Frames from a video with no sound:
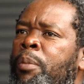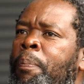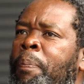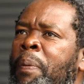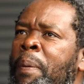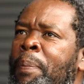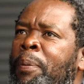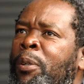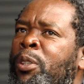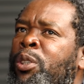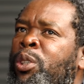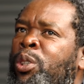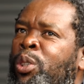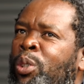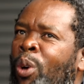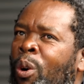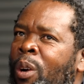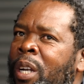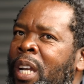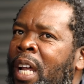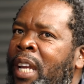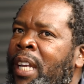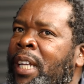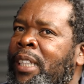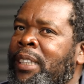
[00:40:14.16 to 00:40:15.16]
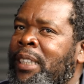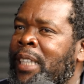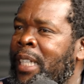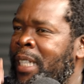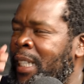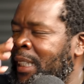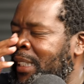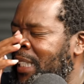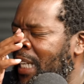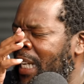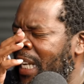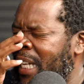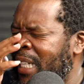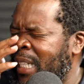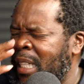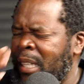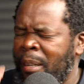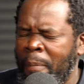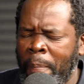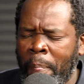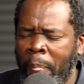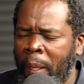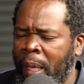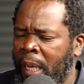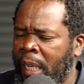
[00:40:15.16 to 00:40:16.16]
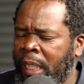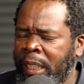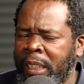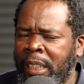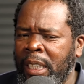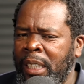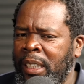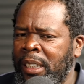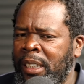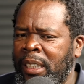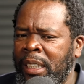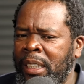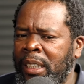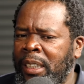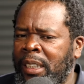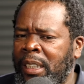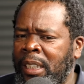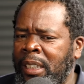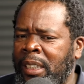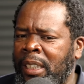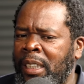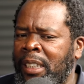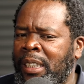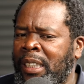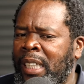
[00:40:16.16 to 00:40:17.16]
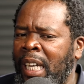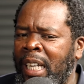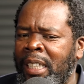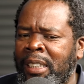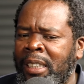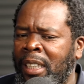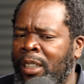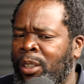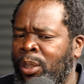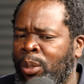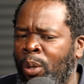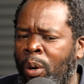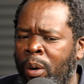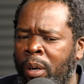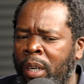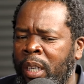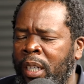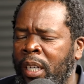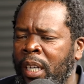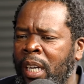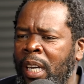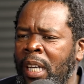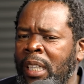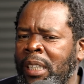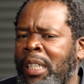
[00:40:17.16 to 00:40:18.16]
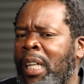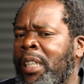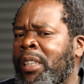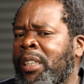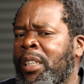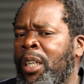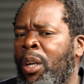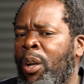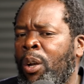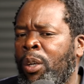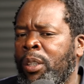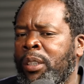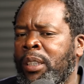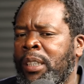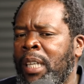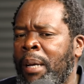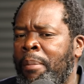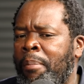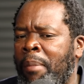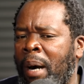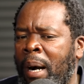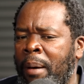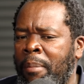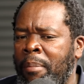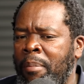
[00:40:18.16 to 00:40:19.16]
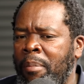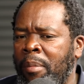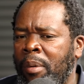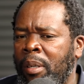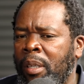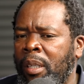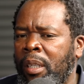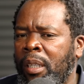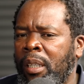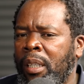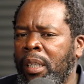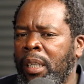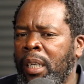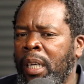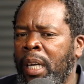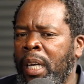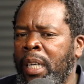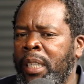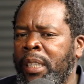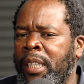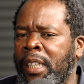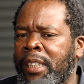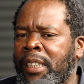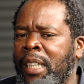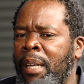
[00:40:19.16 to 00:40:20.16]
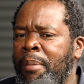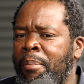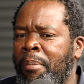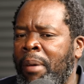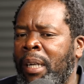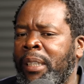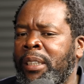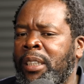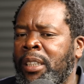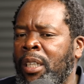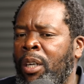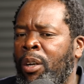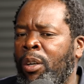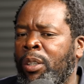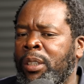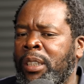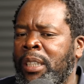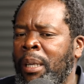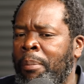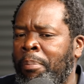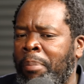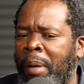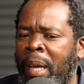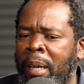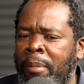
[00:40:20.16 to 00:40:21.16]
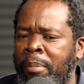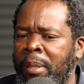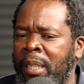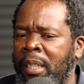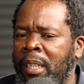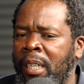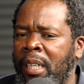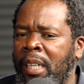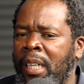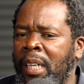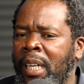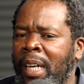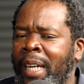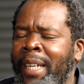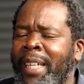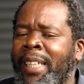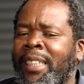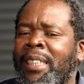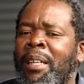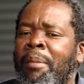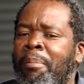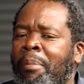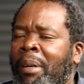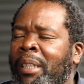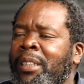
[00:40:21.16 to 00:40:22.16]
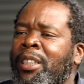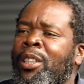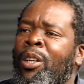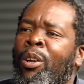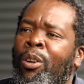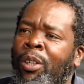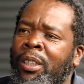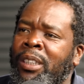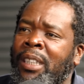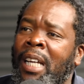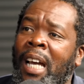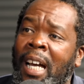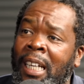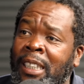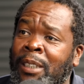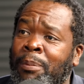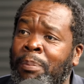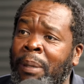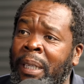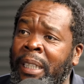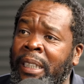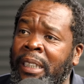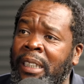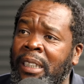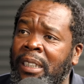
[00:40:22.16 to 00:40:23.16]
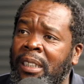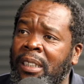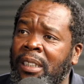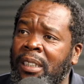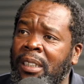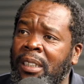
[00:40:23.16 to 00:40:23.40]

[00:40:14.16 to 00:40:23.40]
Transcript: People don't understand. There's a lady, she tells a story that she lost her mom. In the same month, she lost her baby. In the same month, she lost her husband.